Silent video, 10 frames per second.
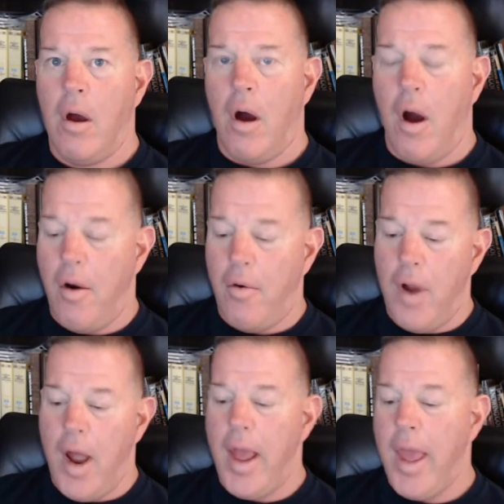
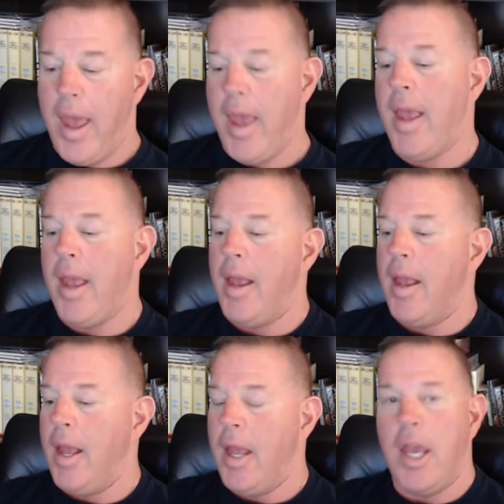Alrighty,
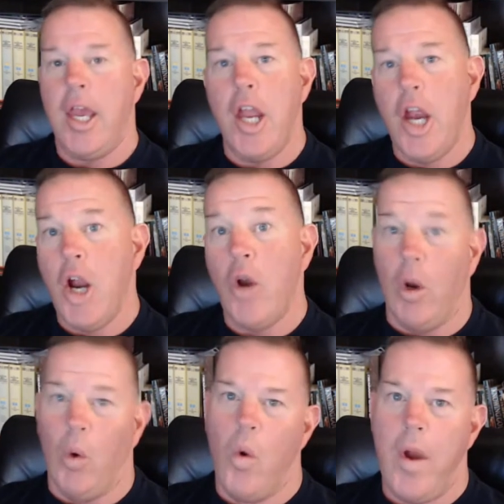here
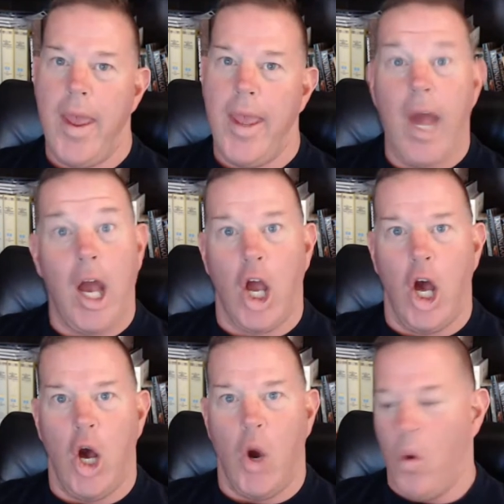we
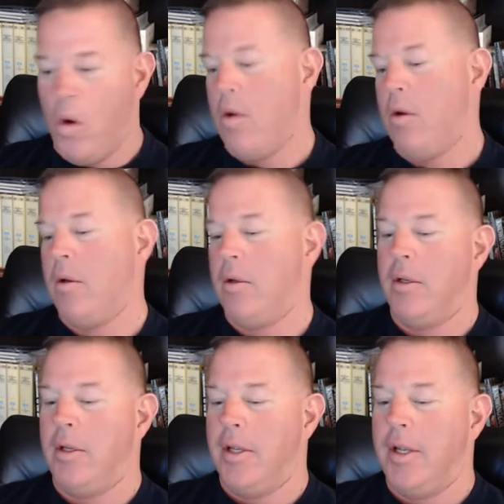go.
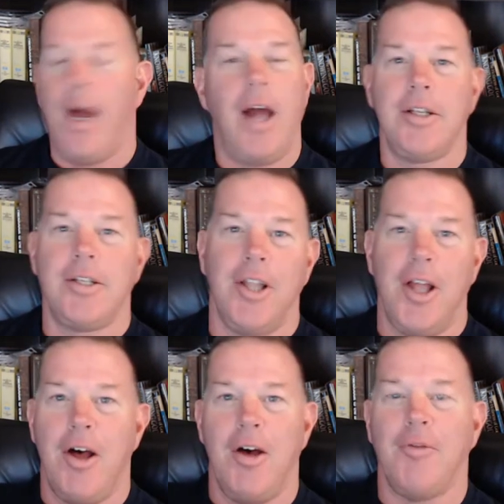I just
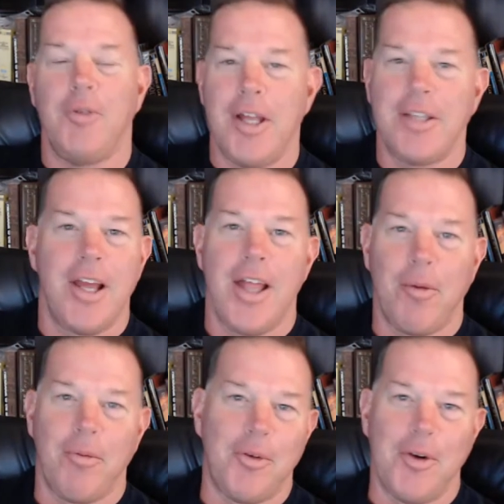love when they say that
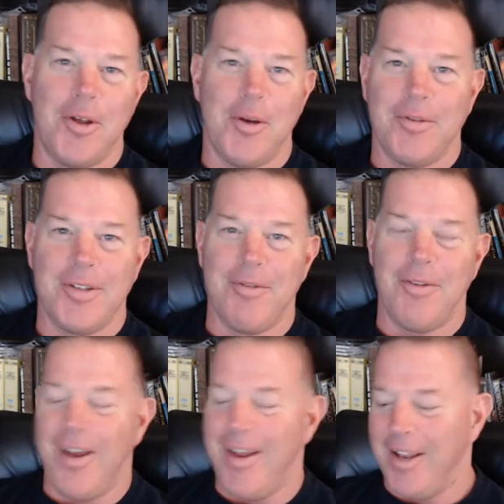before a UFC
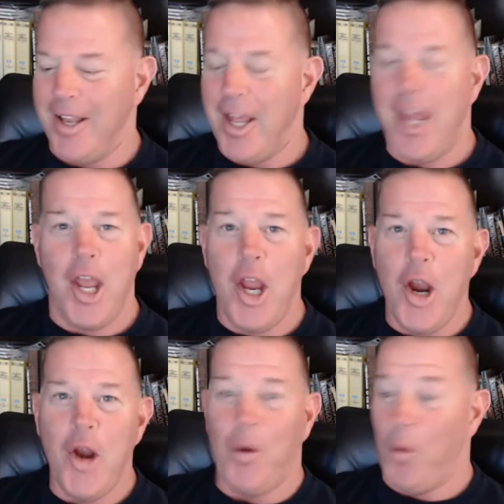fight.
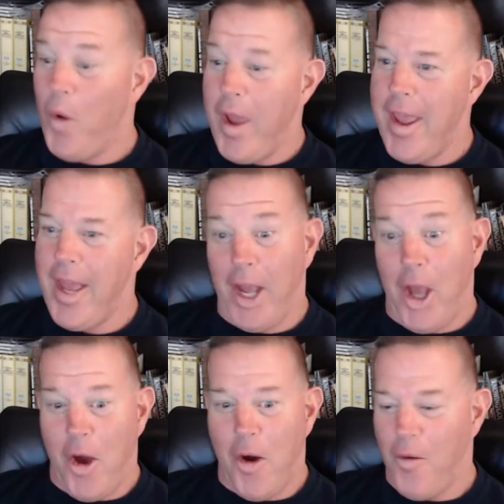Here we
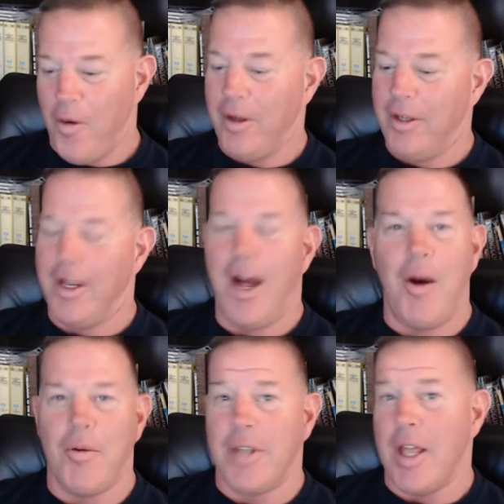go. I
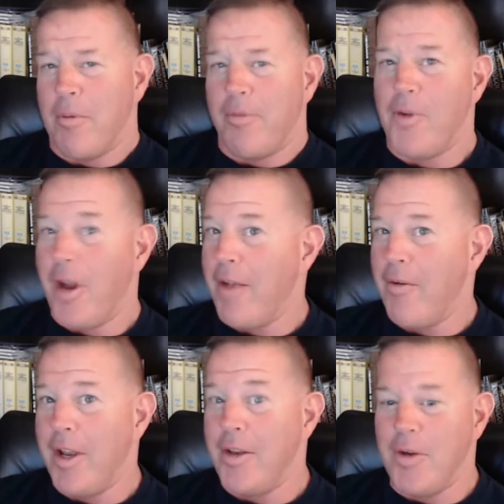always say that before I get
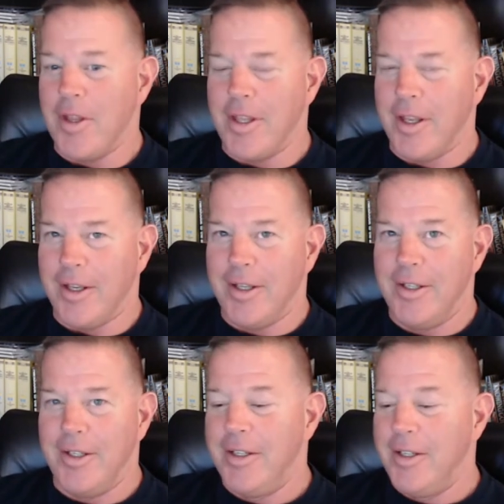ready to do anything
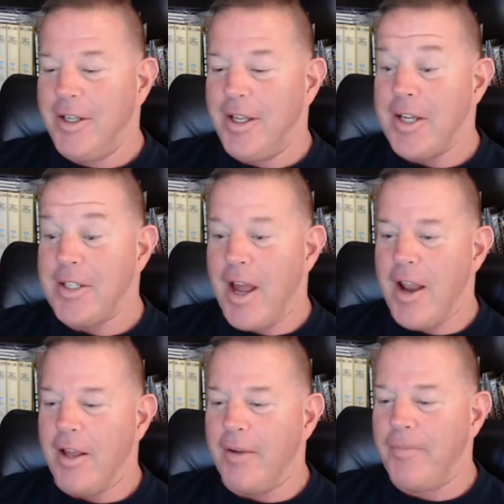
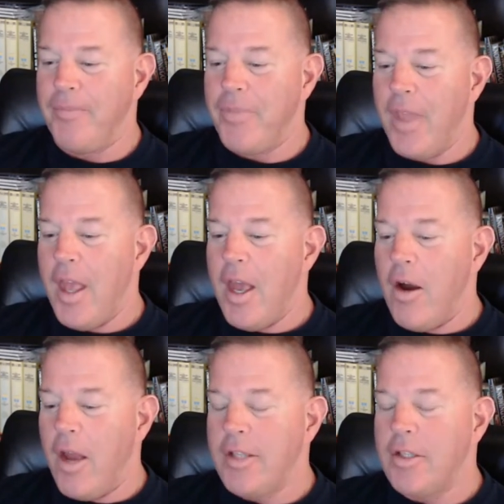exciting.
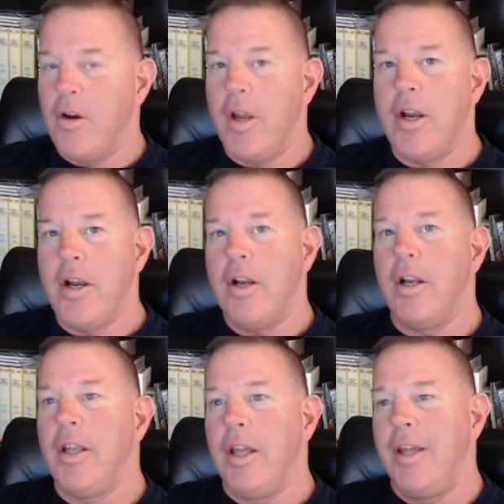Okay, so here
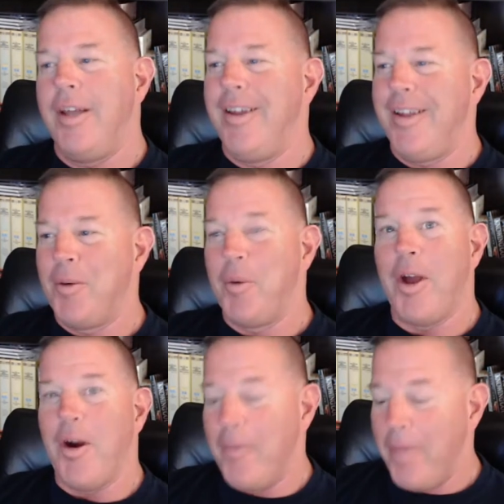we go.